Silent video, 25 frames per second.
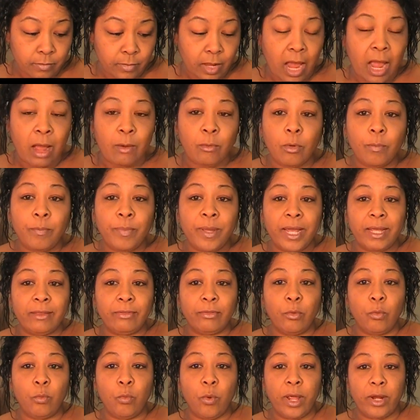I will pick
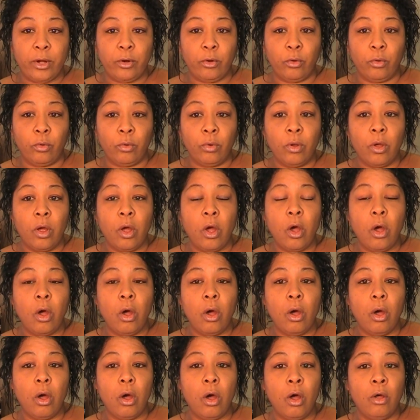the winner
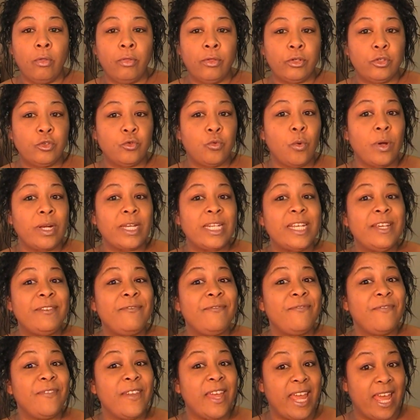on the
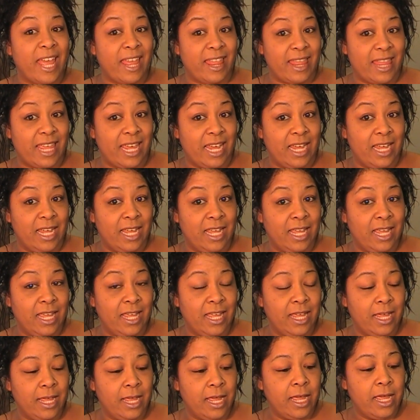25th,
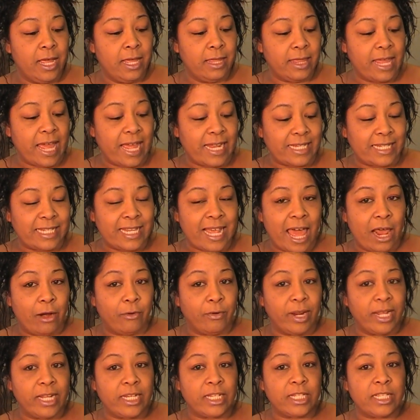that
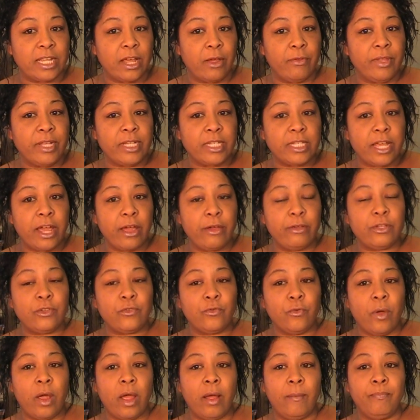Saturday. So this goes
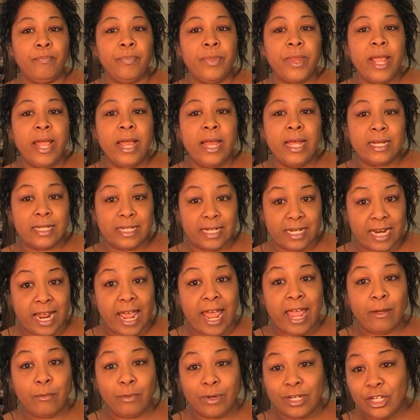from
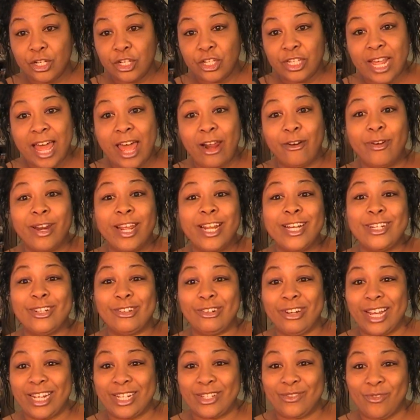today, which is Saturday,
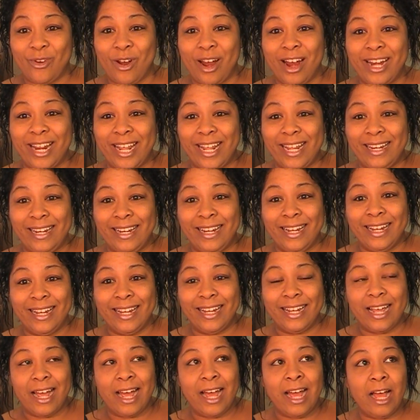till next Friday,
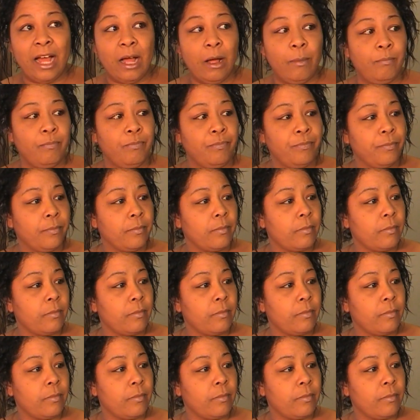um,